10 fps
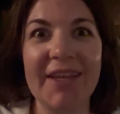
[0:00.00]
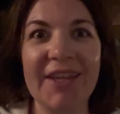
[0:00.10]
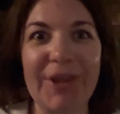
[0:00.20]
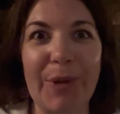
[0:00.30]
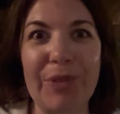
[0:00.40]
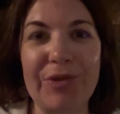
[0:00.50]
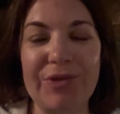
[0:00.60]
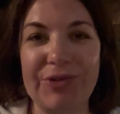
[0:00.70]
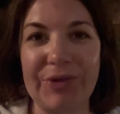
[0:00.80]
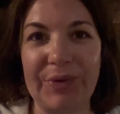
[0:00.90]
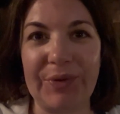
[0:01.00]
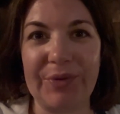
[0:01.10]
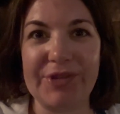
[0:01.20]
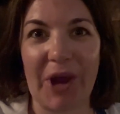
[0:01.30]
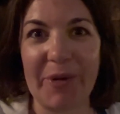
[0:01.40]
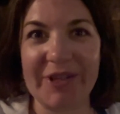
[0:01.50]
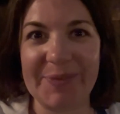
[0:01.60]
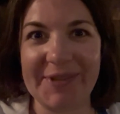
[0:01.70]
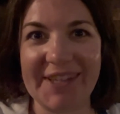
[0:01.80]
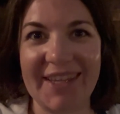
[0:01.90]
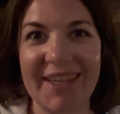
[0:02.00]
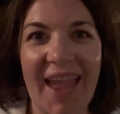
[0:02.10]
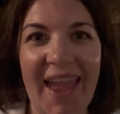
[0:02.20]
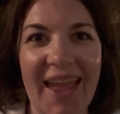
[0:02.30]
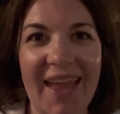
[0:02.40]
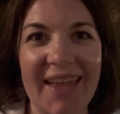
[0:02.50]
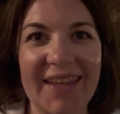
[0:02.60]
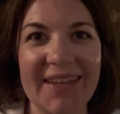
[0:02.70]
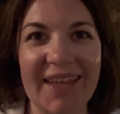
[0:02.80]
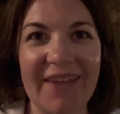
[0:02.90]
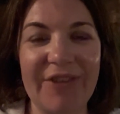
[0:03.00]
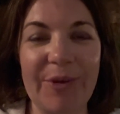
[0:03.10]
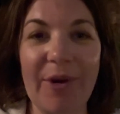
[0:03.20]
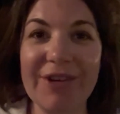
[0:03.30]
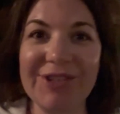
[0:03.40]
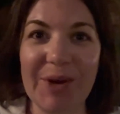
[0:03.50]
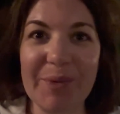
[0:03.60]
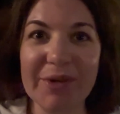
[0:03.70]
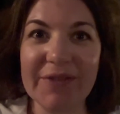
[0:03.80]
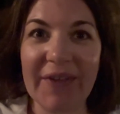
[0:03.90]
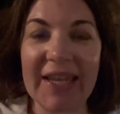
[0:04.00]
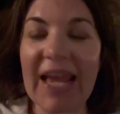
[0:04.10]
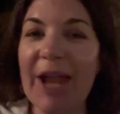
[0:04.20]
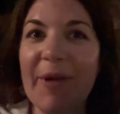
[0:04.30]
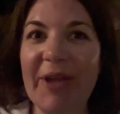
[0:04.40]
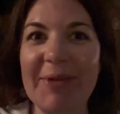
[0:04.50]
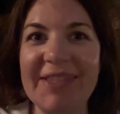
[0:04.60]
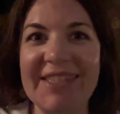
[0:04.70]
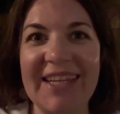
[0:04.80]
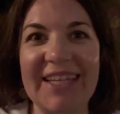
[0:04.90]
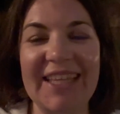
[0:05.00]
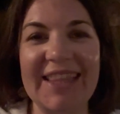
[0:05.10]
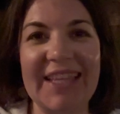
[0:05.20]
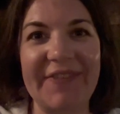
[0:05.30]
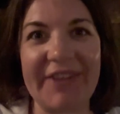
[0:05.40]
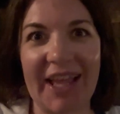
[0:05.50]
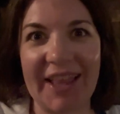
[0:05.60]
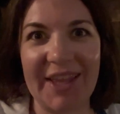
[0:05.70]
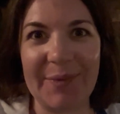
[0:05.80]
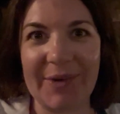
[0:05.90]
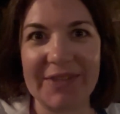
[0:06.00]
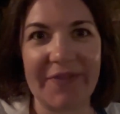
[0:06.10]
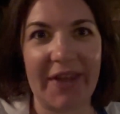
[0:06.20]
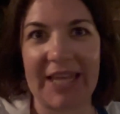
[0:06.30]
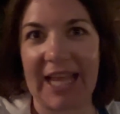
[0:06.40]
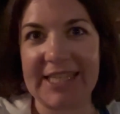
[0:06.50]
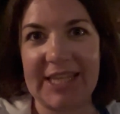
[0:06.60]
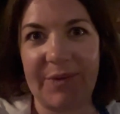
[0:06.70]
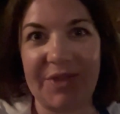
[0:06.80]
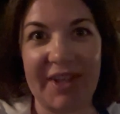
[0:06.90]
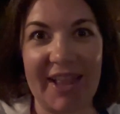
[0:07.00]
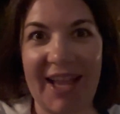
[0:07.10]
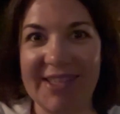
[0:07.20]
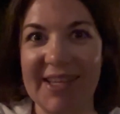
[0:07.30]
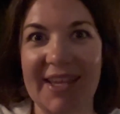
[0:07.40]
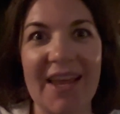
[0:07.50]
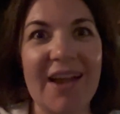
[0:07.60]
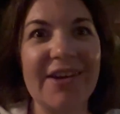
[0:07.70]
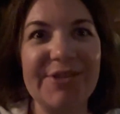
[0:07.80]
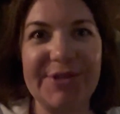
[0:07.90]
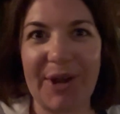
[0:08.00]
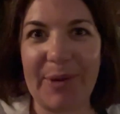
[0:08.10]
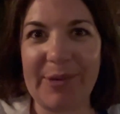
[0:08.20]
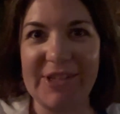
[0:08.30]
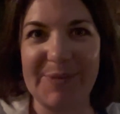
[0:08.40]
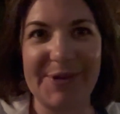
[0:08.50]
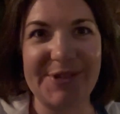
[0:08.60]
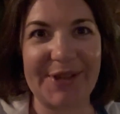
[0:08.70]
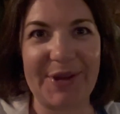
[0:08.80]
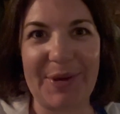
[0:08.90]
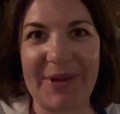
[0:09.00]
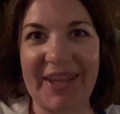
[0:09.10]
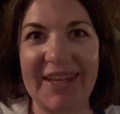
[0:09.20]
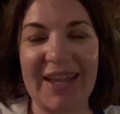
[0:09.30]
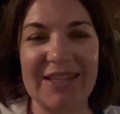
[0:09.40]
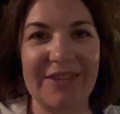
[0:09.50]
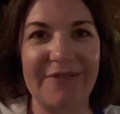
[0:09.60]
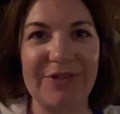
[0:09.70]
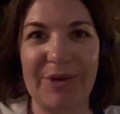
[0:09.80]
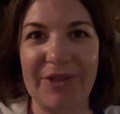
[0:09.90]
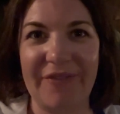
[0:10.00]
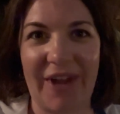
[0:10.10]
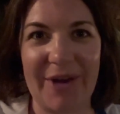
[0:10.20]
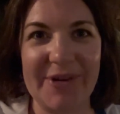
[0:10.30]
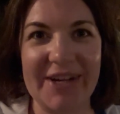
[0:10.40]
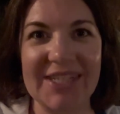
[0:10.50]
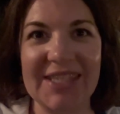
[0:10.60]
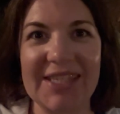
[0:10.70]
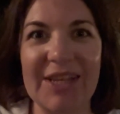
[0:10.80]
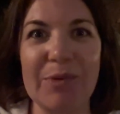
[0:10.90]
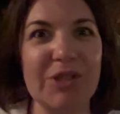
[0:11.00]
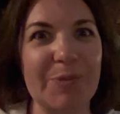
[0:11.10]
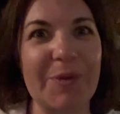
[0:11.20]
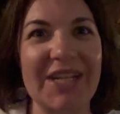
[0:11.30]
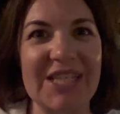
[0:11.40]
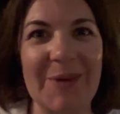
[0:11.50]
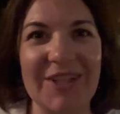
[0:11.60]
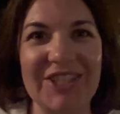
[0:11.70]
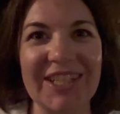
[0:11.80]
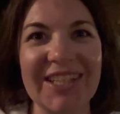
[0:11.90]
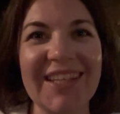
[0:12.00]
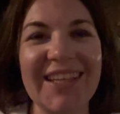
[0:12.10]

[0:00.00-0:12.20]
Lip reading: you know, to Star Wars music. And if you are a Star Wars fan, I recommend seeing it. The finale was fantastic with the classic Star Wars music going during the fireworks. It was pretty special.